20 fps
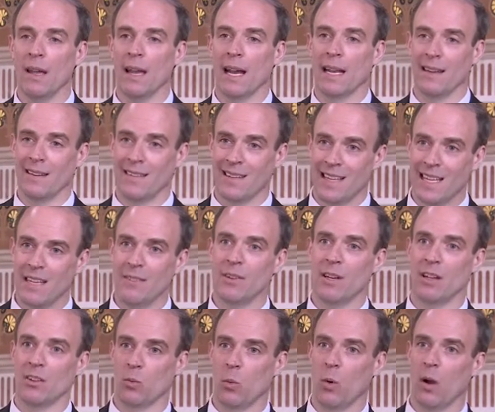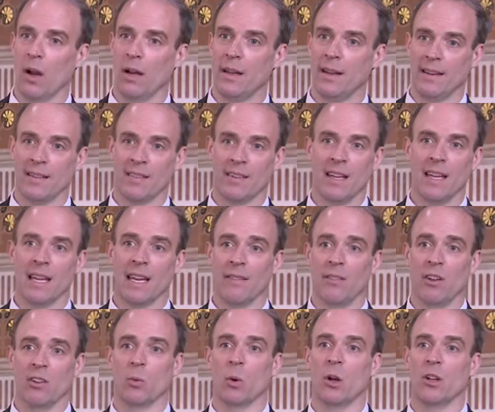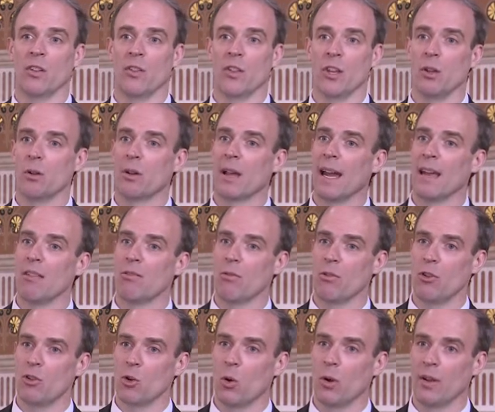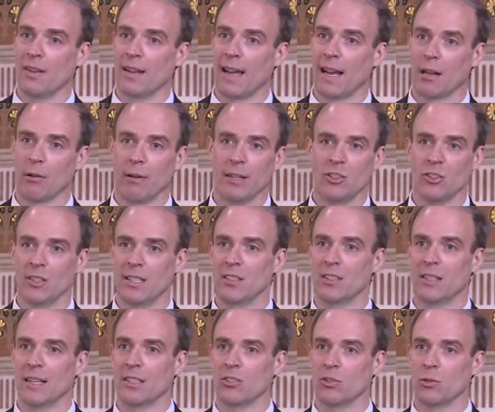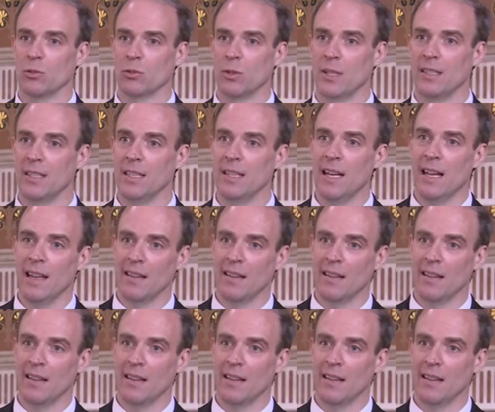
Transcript: And it's given its word to the UK through the Joint Declaration International Treaty.